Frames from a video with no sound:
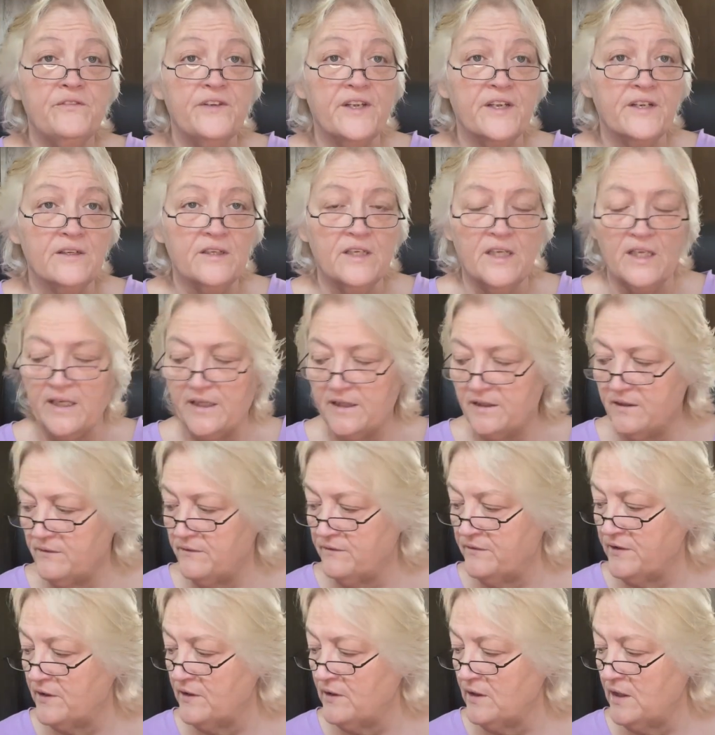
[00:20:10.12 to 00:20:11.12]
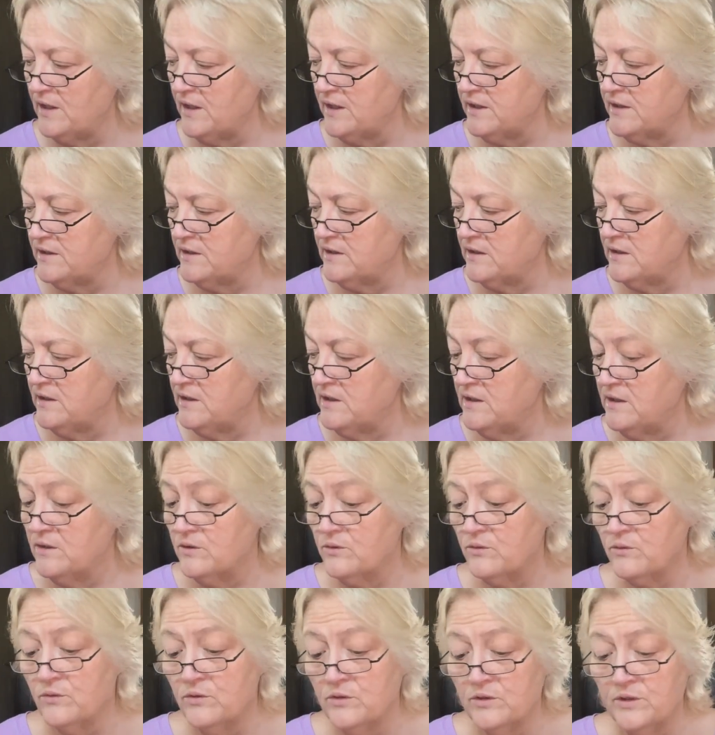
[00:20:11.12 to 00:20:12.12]
Fairlife. Fairlife.
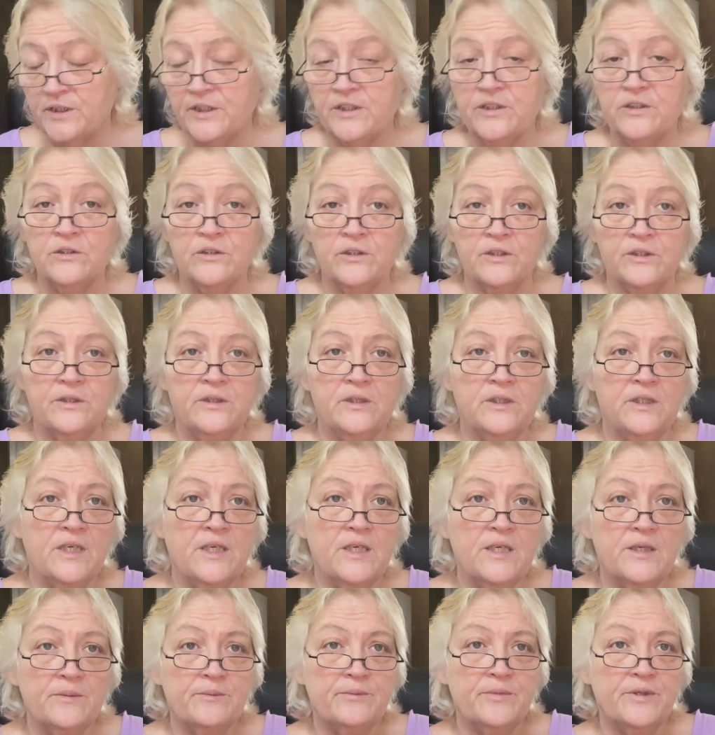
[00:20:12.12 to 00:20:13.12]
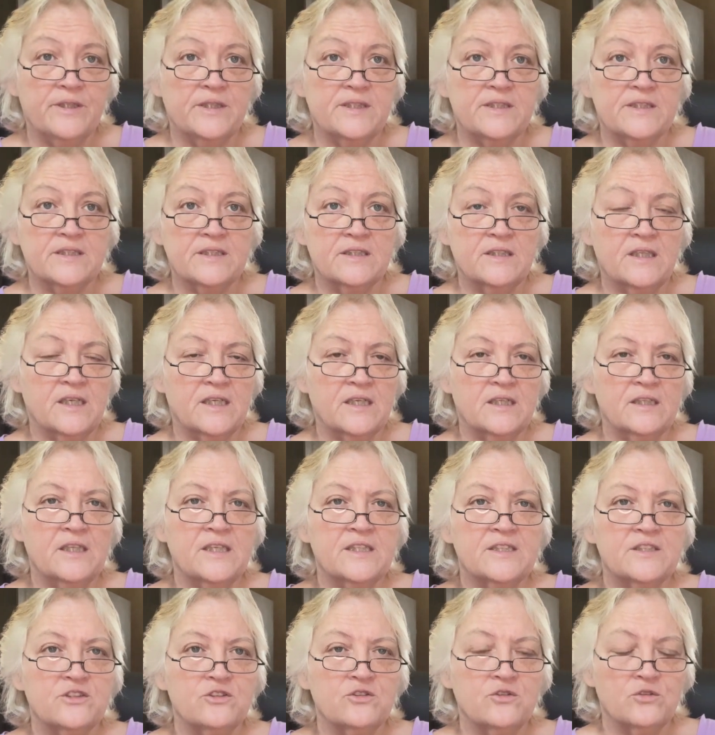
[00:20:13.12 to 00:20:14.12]
Really good, but it's like
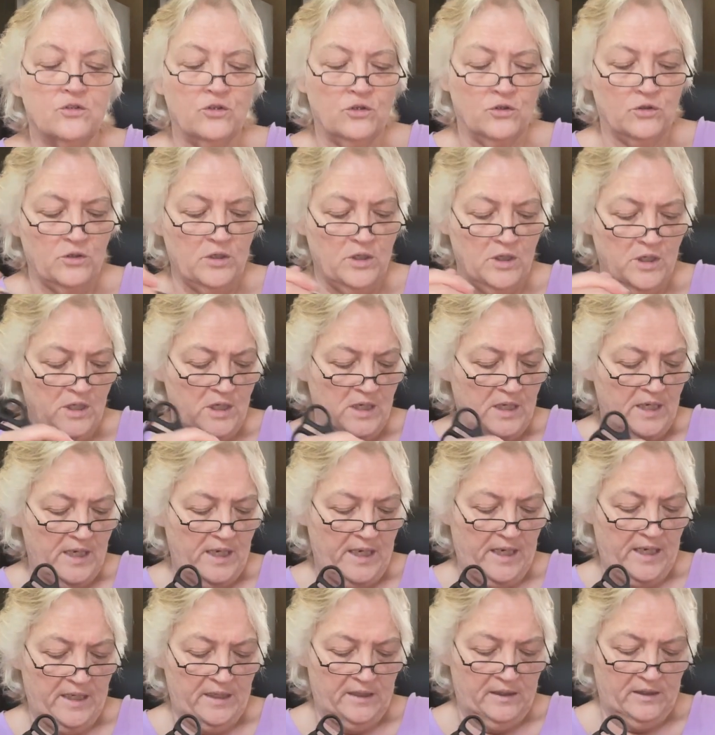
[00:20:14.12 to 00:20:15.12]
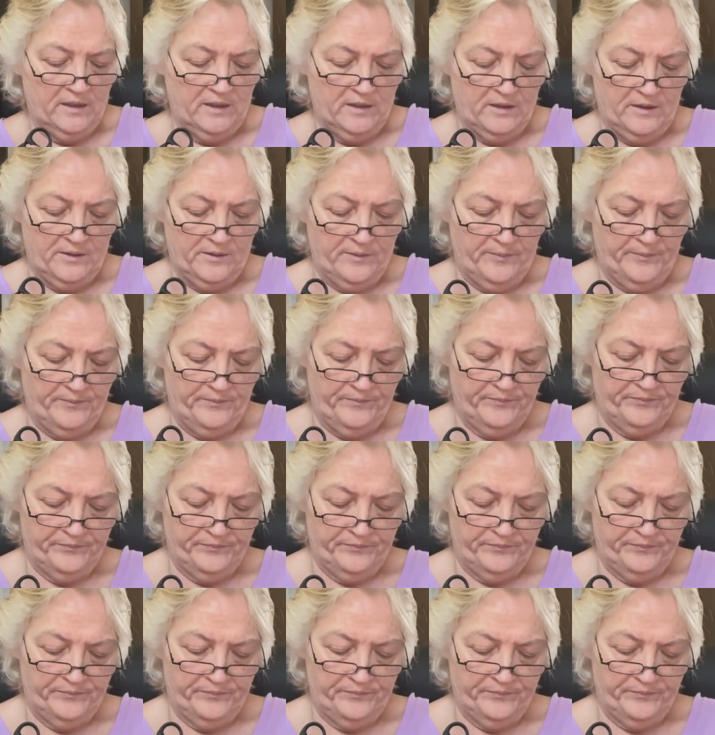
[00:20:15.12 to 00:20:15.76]
less sugar and um,